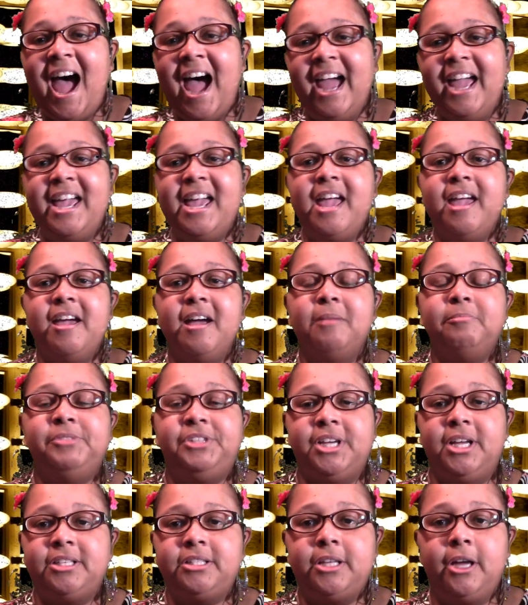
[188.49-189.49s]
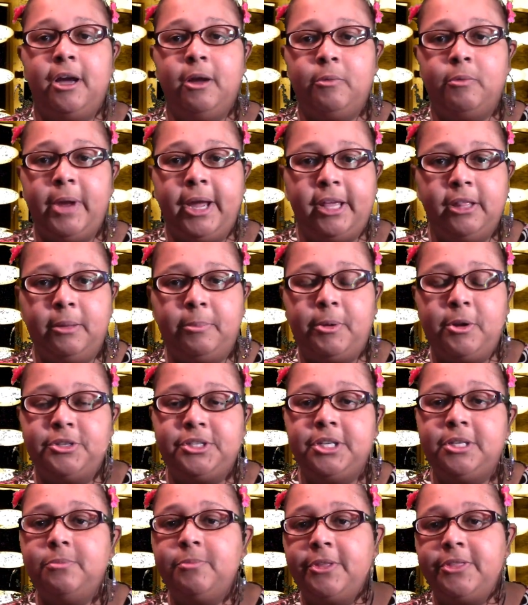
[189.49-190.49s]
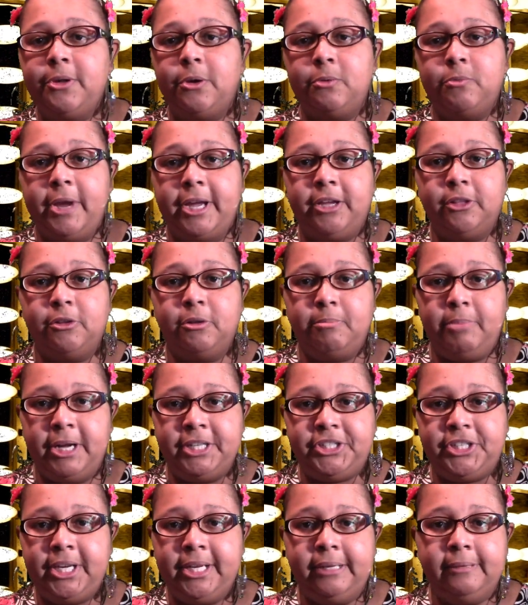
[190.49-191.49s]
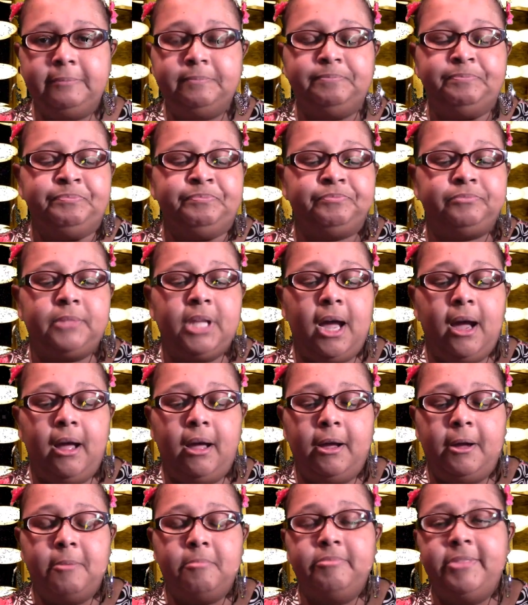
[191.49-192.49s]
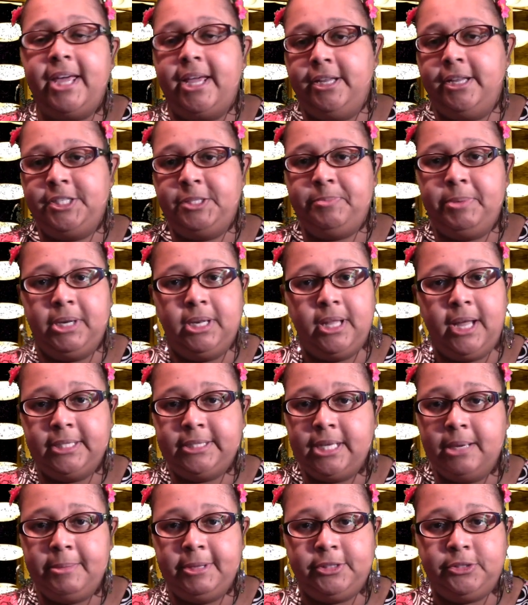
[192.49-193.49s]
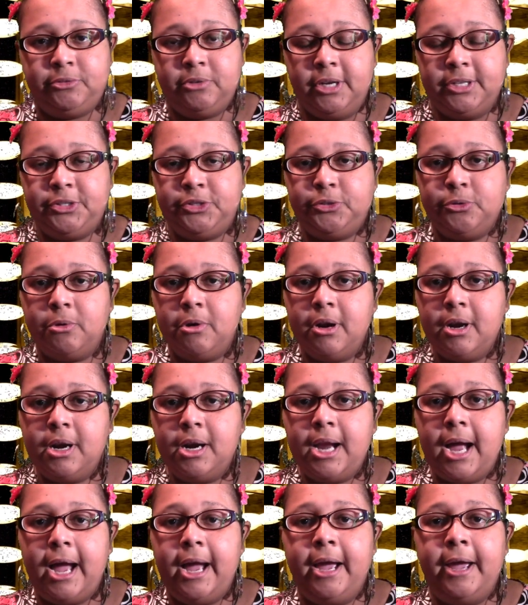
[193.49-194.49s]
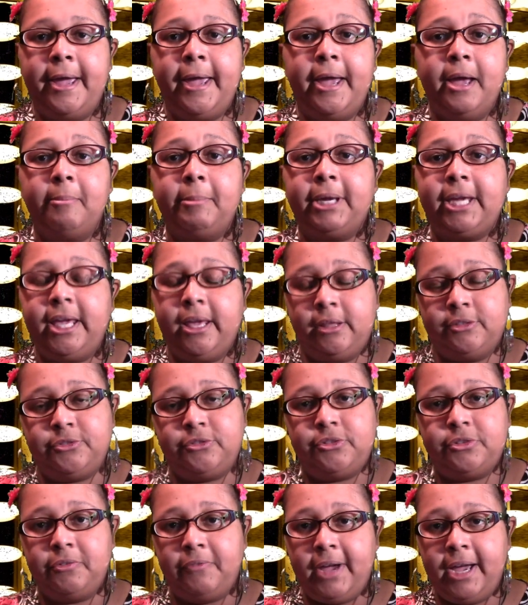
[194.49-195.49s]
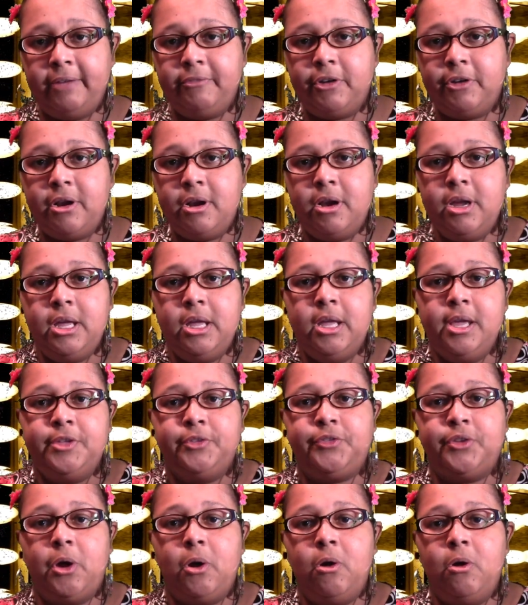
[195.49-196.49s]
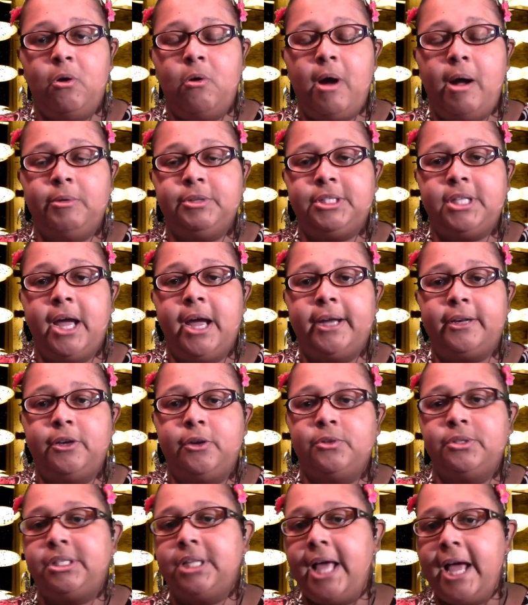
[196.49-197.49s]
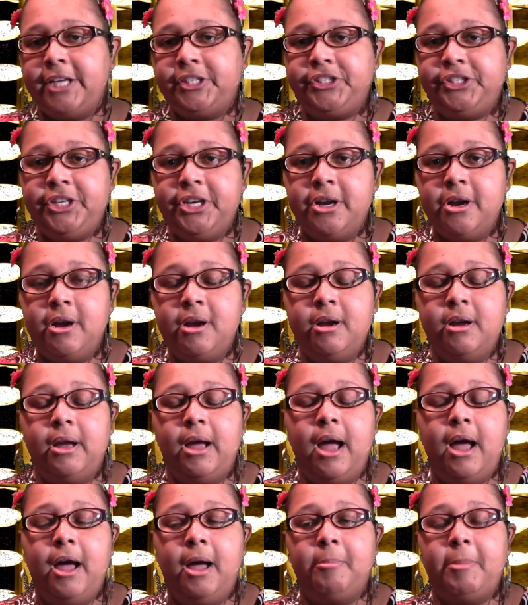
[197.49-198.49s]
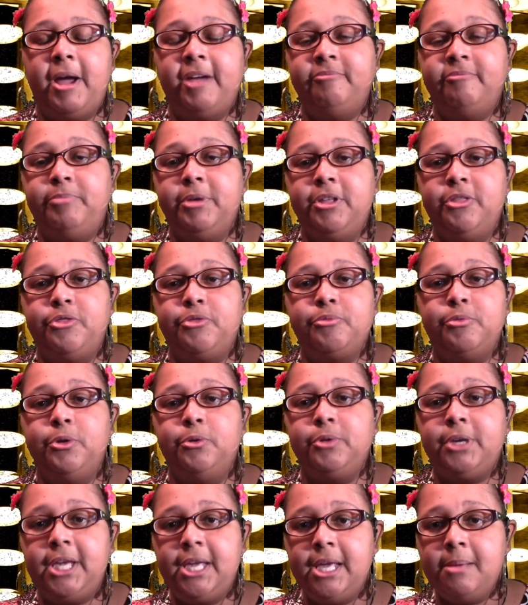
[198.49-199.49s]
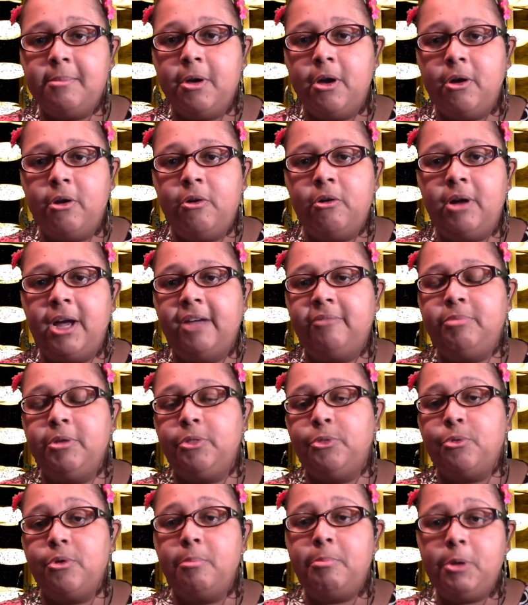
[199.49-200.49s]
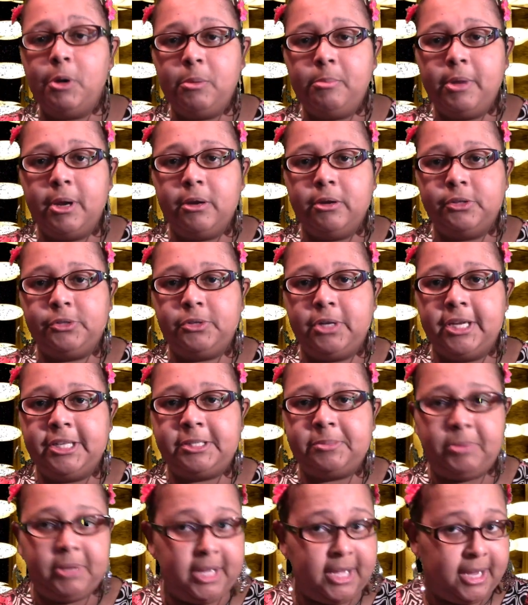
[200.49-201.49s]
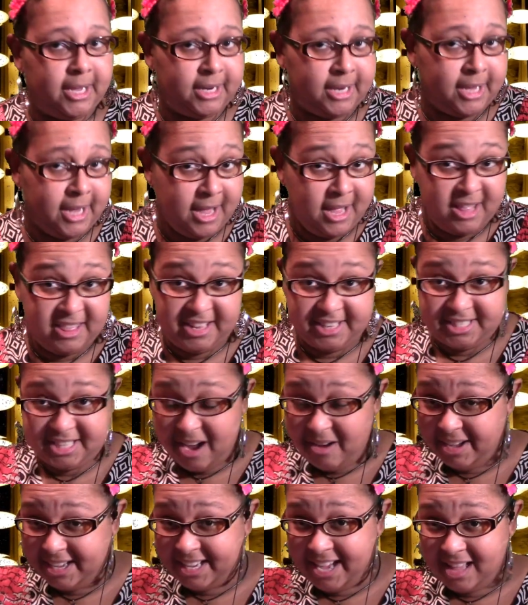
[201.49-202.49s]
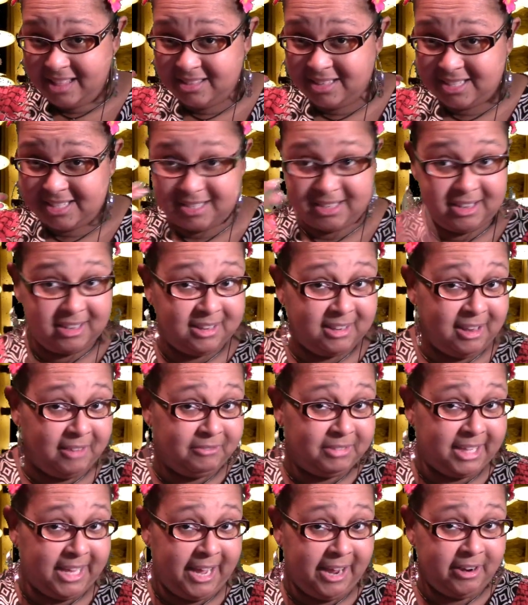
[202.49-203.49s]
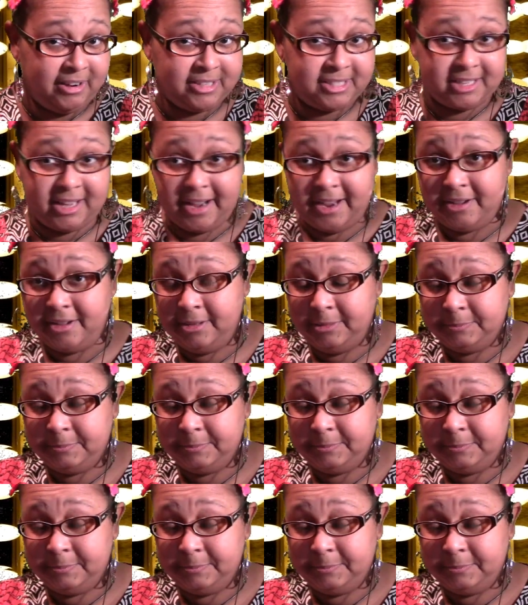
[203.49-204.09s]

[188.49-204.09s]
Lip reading: am just a regular person with a regular budget that has spent a lot of time at the drugstore. I am a cancer survivor, so I was diagnosed last year. I've been through chemo, I've been through a bone marrow transplant. That's how I got this lovely hairstyle.